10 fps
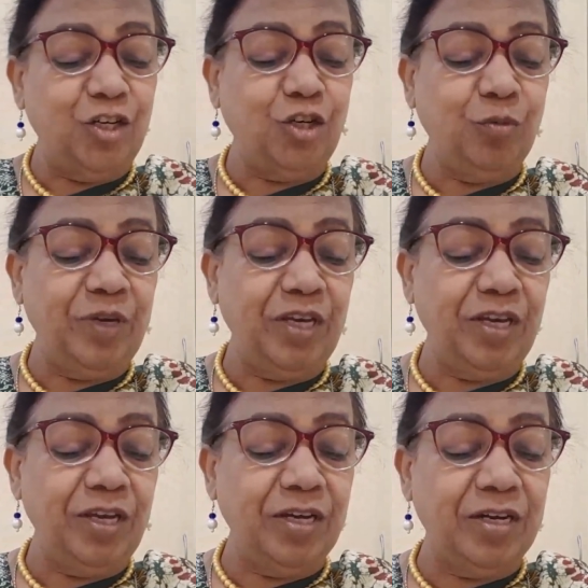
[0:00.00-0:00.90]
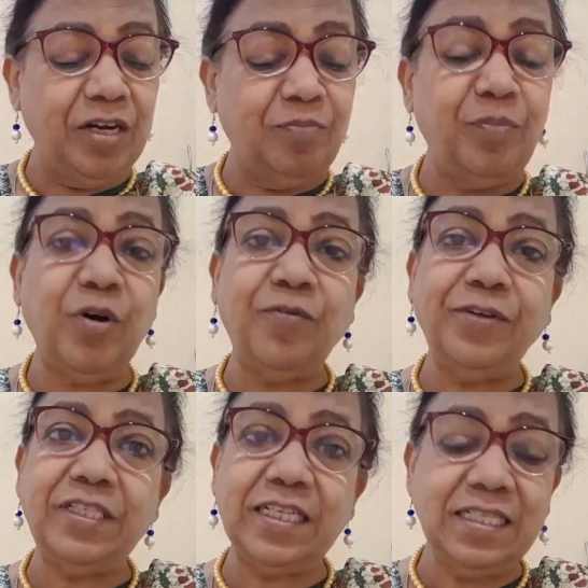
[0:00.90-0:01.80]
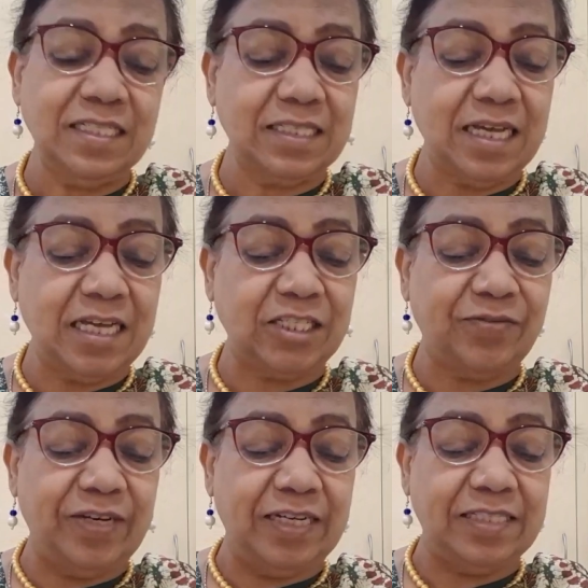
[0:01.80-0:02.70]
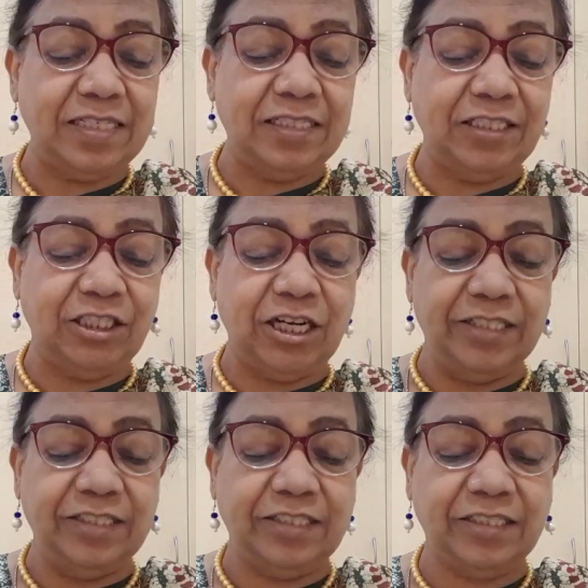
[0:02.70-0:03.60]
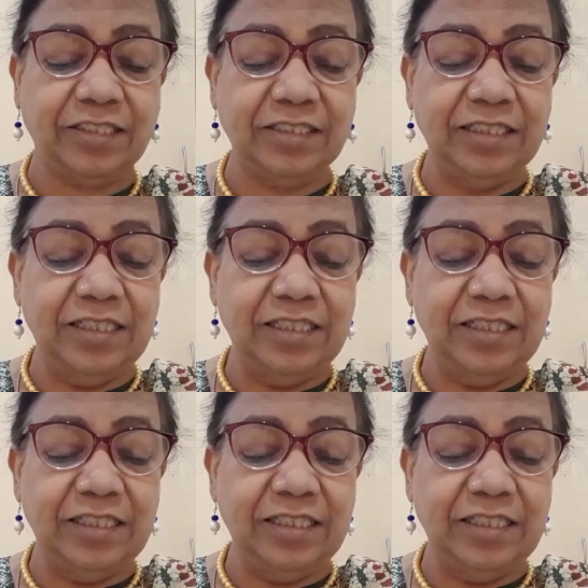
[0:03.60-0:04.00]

to be a prophetess as well as a judge.